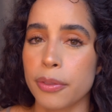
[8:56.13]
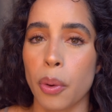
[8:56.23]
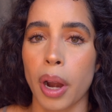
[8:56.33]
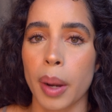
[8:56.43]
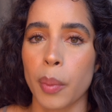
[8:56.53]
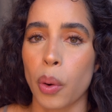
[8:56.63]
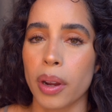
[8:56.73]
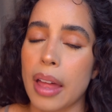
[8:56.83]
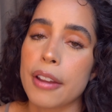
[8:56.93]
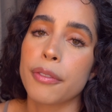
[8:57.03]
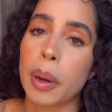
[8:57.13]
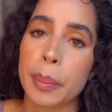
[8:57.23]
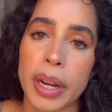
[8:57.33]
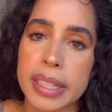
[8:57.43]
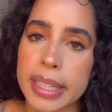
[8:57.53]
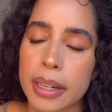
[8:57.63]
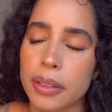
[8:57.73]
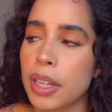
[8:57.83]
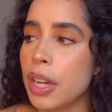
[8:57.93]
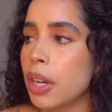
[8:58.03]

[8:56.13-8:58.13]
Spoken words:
form or a lot of form breakdown,